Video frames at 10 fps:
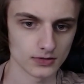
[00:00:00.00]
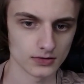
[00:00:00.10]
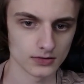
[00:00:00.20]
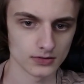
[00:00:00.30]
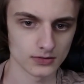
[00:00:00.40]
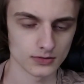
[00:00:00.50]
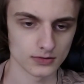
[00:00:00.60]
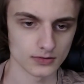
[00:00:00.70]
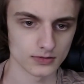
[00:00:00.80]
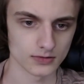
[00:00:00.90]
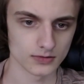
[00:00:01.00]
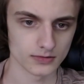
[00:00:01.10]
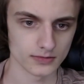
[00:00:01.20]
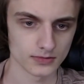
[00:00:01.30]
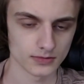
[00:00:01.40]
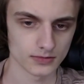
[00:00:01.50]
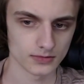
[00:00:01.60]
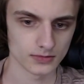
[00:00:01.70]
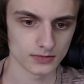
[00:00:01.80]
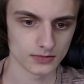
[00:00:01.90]

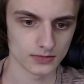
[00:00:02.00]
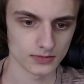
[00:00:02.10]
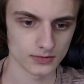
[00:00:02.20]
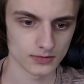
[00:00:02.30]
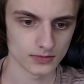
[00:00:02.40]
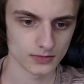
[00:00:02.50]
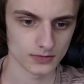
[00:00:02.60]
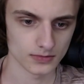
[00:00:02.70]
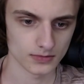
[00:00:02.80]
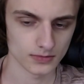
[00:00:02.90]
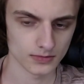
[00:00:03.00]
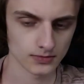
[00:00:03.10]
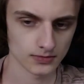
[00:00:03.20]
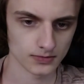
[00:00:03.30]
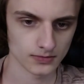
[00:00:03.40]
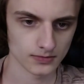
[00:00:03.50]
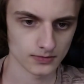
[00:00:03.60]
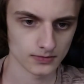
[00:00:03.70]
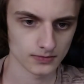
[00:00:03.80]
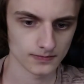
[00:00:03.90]

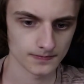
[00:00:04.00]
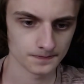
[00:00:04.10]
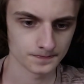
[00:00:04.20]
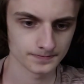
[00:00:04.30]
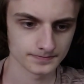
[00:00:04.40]
[no speech]